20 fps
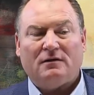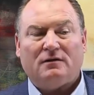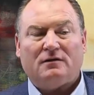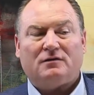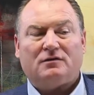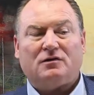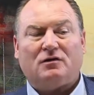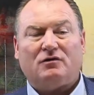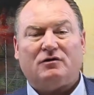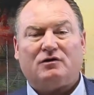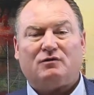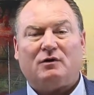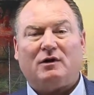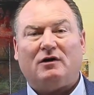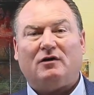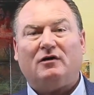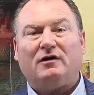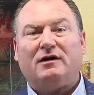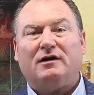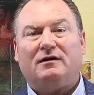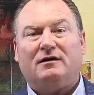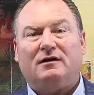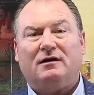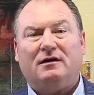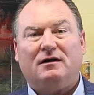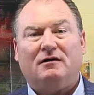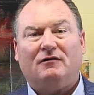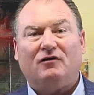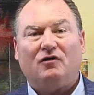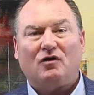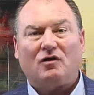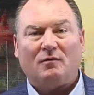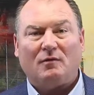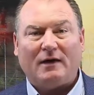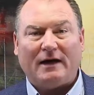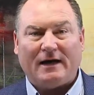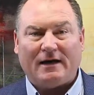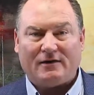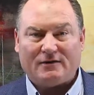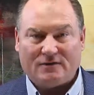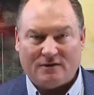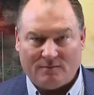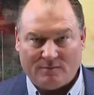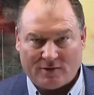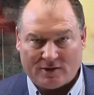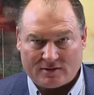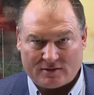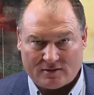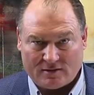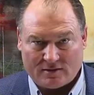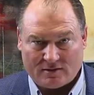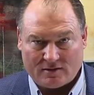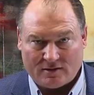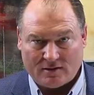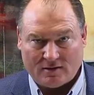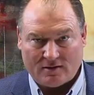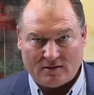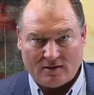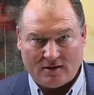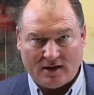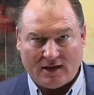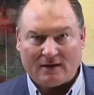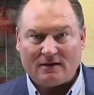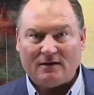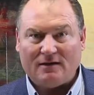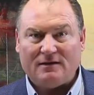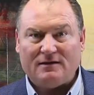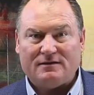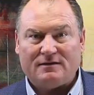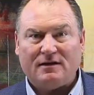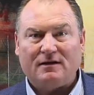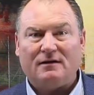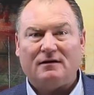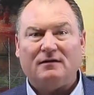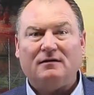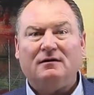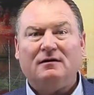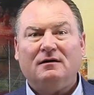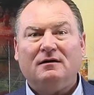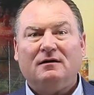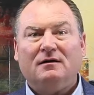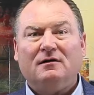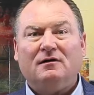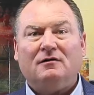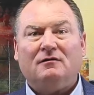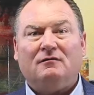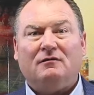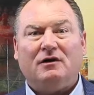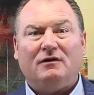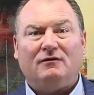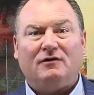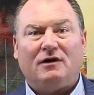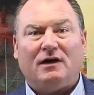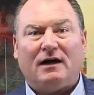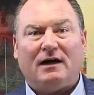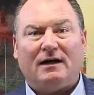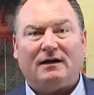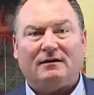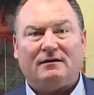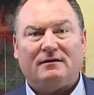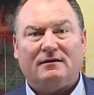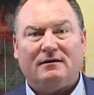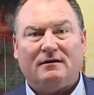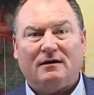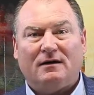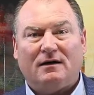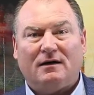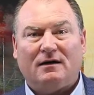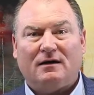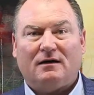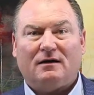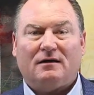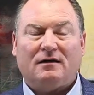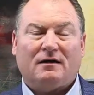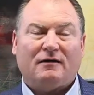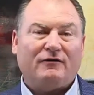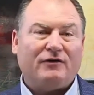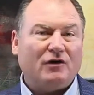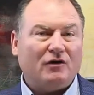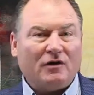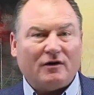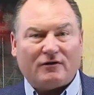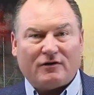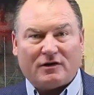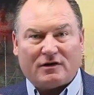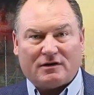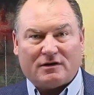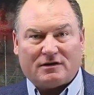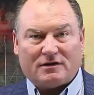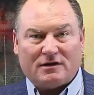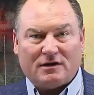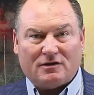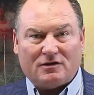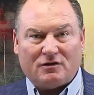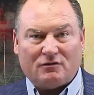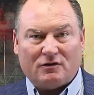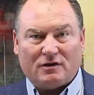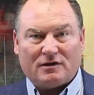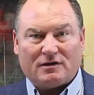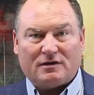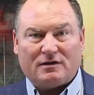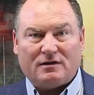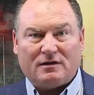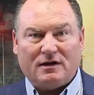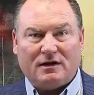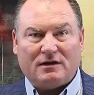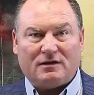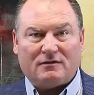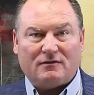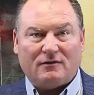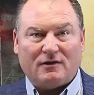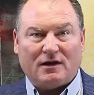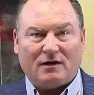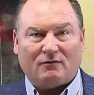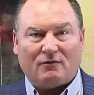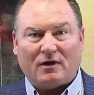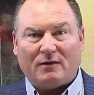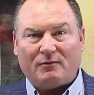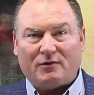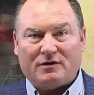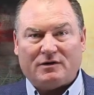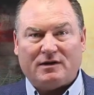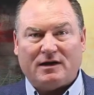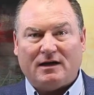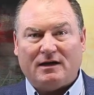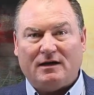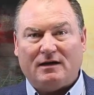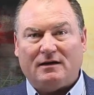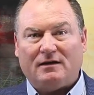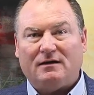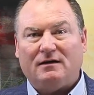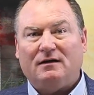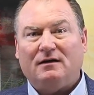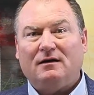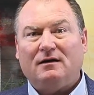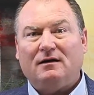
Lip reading: So as we look at the affordable housing business and the entities in it, we've got a few different constituents, each of them representing